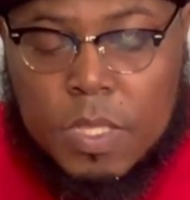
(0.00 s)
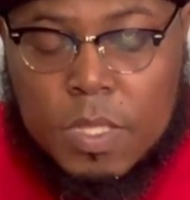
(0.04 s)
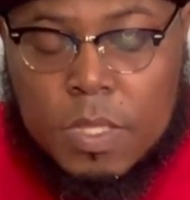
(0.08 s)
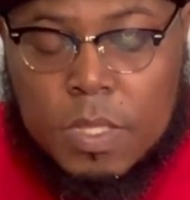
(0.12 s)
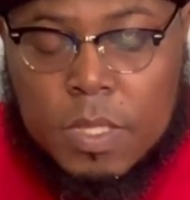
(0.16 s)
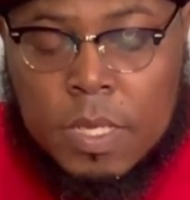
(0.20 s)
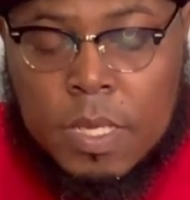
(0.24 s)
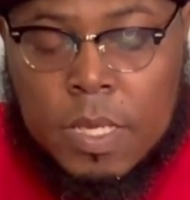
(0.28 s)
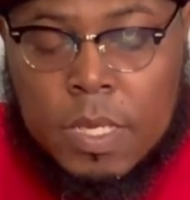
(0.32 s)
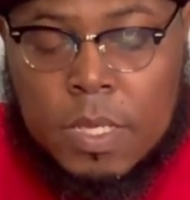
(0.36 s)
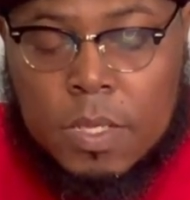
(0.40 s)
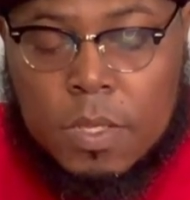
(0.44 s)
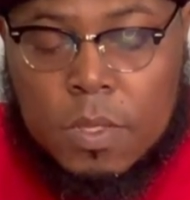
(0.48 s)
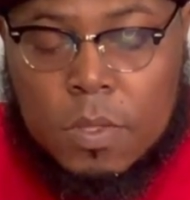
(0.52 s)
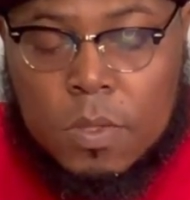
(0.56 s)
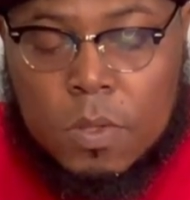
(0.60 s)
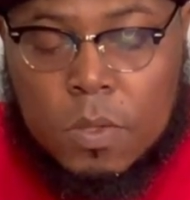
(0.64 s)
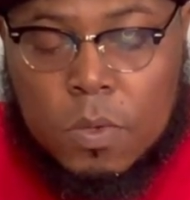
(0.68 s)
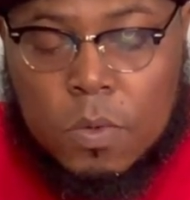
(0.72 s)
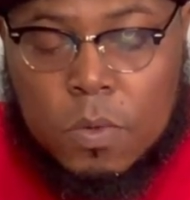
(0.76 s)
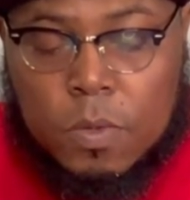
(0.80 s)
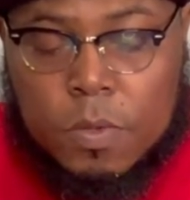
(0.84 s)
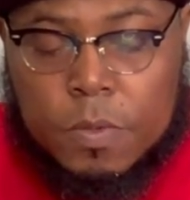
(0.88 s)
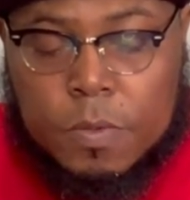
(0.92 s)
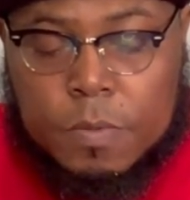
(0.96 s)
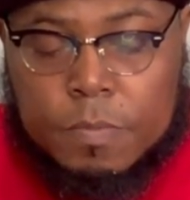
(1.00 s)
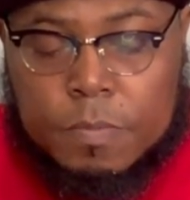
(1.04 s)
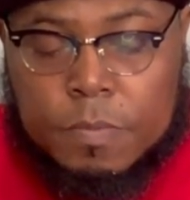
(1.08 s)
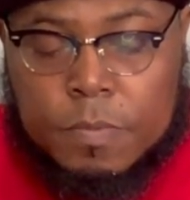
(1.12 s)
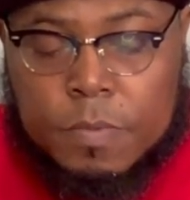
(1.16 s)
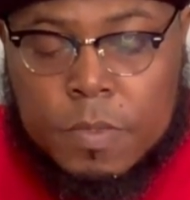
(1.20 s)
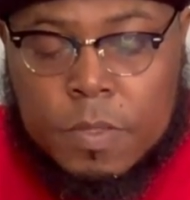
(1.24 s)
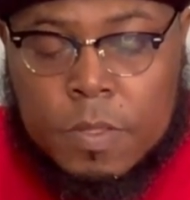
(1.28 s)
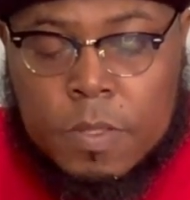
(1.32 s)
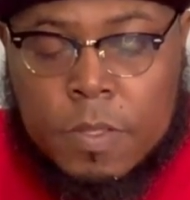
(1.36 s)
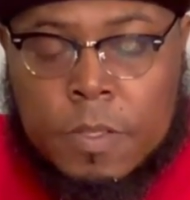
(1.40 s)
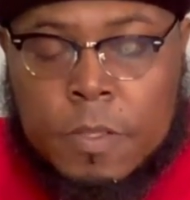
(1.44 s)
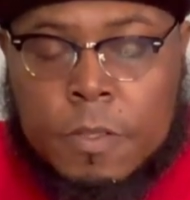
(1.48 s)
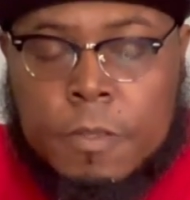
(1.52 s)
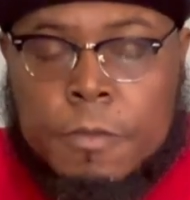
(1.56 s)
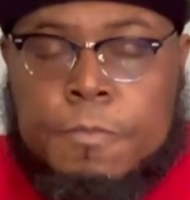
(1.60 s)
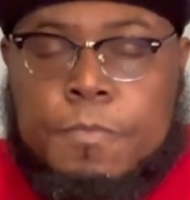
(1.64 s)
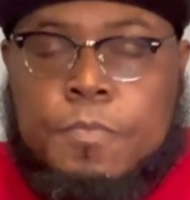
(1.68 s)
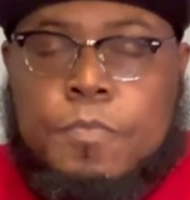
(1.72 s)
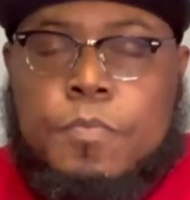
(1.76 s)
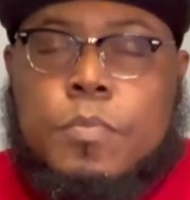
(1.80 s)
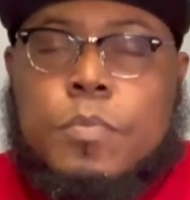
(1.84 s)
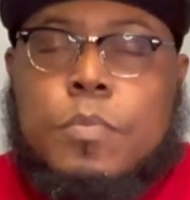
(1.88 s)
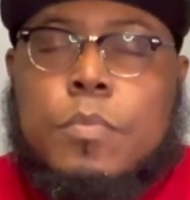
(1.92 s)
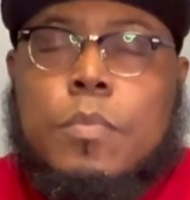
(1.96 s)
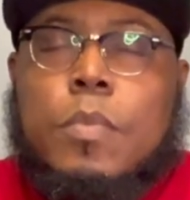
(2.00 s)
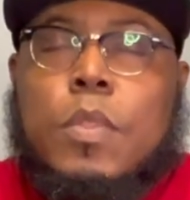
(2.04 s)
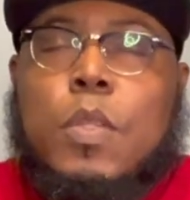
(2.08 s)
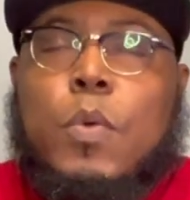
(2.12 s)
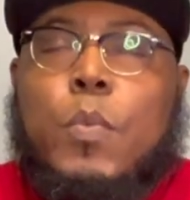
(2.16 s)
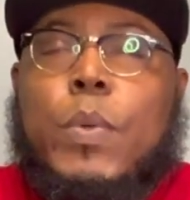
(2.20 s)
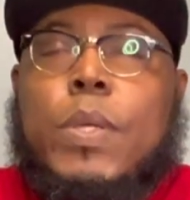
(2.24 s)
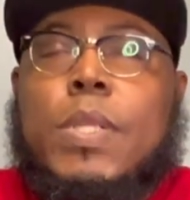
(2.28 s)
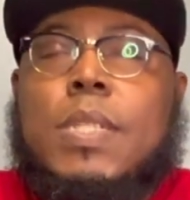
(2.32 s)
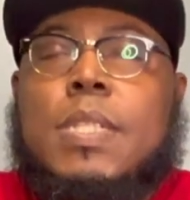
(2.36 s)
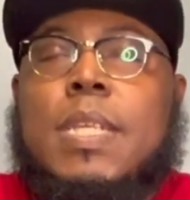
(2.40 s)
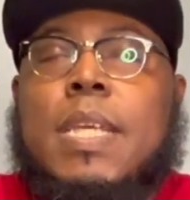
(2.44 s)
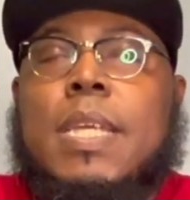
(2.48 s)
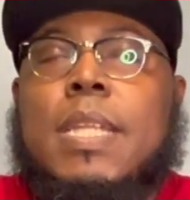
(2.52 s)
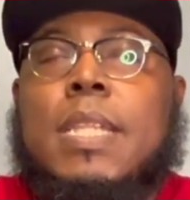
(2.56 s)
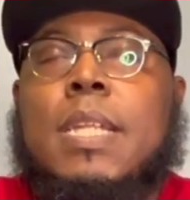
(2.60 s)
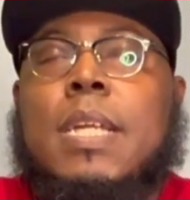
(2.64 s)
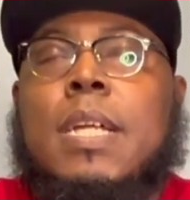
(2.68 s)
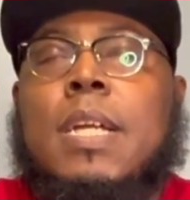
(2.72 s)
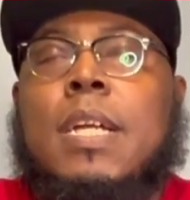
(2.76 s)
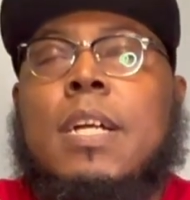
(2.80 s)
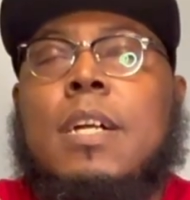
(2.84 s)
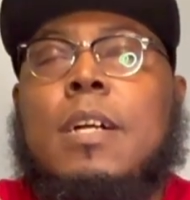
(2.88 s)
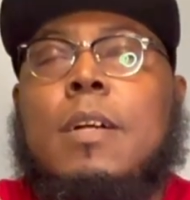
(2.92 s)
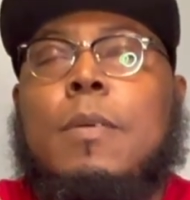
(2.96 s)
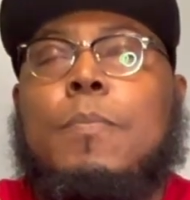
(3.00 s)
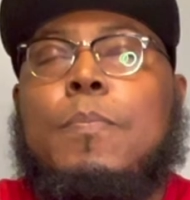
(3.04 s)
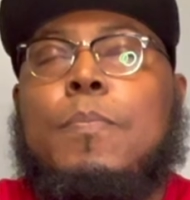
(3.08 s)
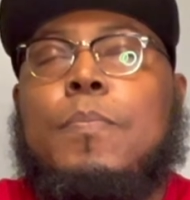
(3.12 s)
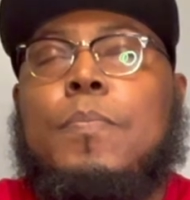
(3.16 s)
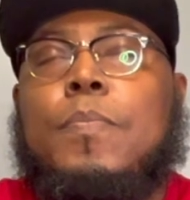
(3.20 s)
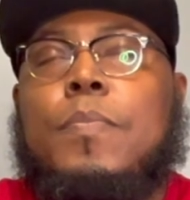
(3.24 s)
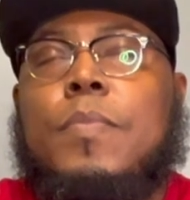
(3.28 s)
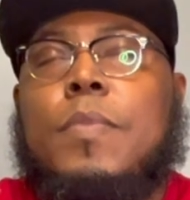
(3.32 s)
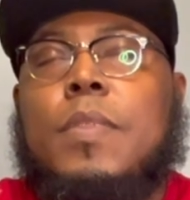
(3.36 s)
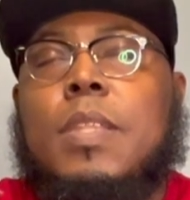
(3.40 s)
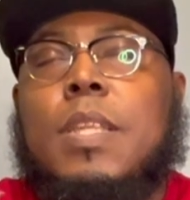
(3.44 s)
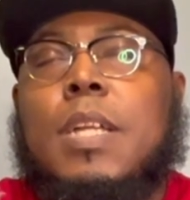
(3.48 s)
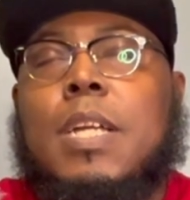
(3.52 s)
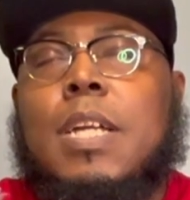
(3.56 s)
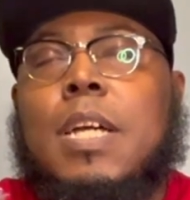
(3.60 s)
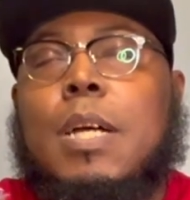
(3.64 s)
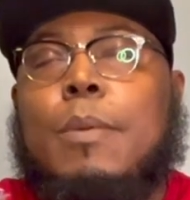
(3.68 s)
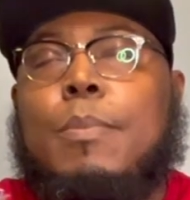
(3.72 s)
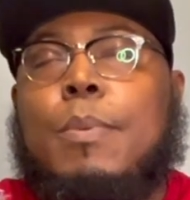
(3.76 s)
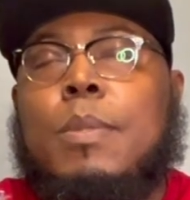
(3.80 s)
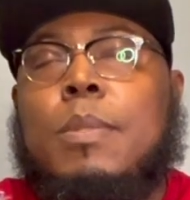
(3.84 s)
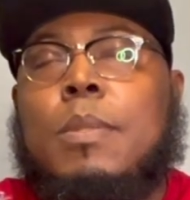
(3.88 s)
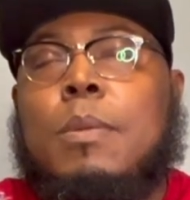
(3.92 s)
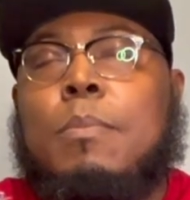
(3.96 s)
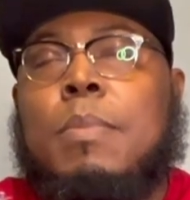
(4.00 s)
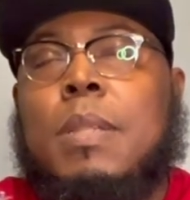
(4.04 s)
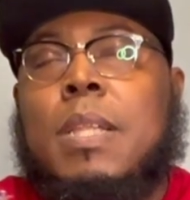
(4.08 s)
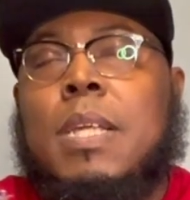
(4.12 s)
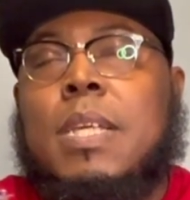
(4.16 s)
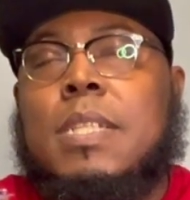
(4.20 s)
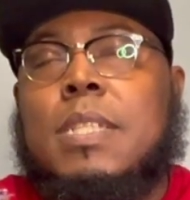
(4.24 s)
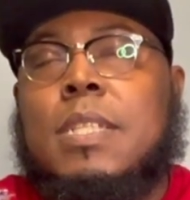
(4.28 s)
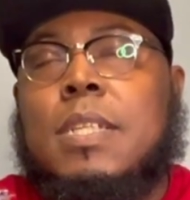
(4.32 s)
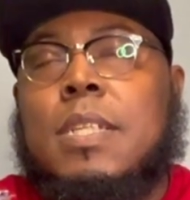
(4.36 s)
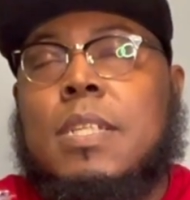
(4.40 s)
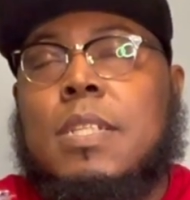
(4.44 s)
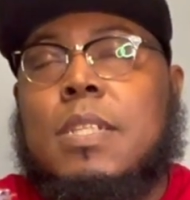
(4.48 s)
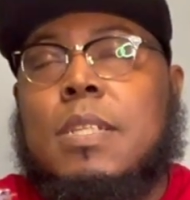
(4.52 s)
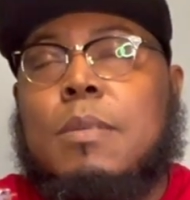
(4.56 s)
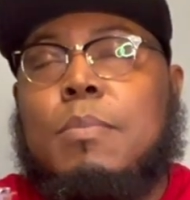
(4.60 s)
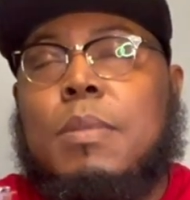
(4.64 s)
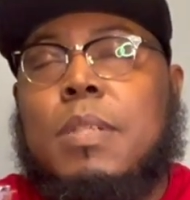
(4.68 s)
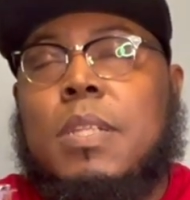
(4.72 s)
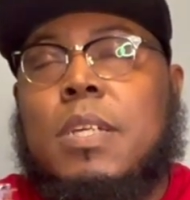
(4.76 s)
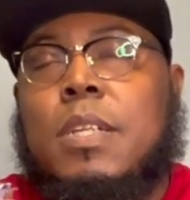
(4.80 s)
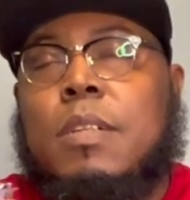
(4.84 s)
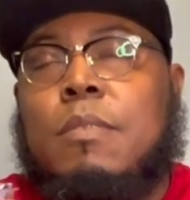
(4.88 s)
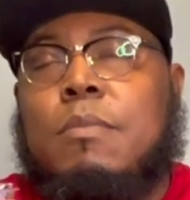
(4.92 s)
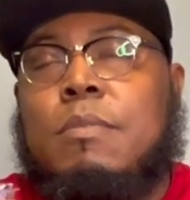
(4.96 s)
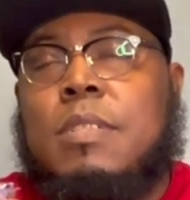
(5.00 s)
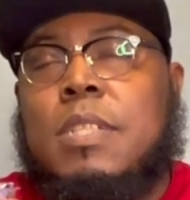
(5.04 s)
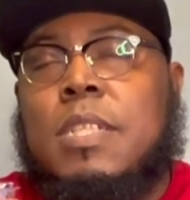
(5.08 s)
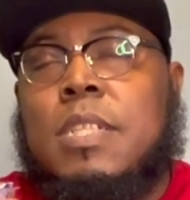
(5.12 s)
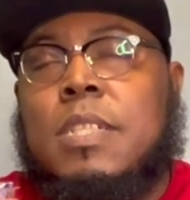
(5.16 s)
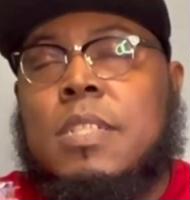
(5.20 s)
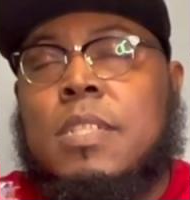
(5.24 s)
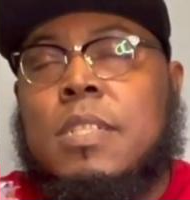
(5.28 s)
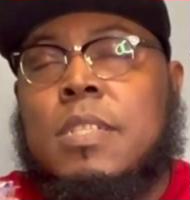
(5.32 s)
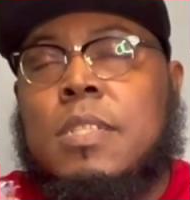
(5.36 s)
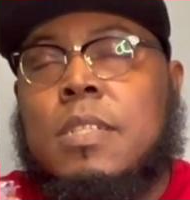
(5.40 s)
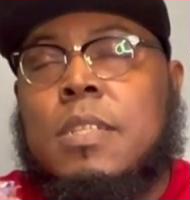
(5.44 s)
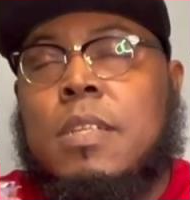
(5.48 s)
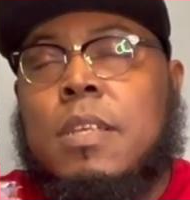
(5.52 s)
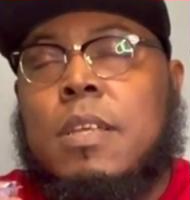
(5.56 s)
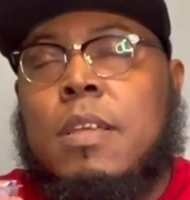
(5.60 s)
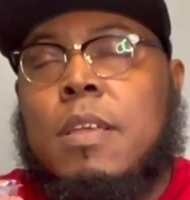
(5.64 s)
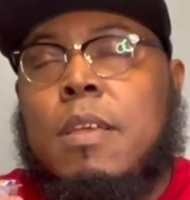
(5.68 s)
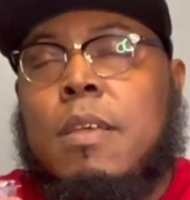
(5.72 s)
Thank you, Lord. We take the cup of the blessing, the blood of Jesus.